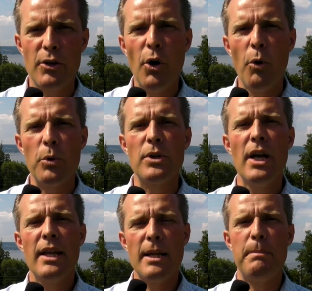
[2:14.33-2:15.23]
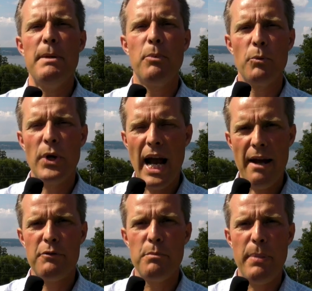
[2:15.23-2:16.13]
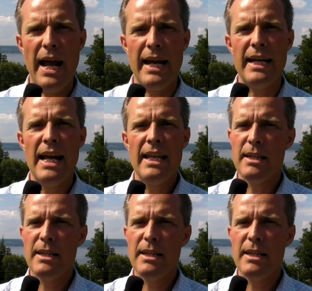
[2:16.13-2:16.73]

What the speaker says: gold that people would have to pay,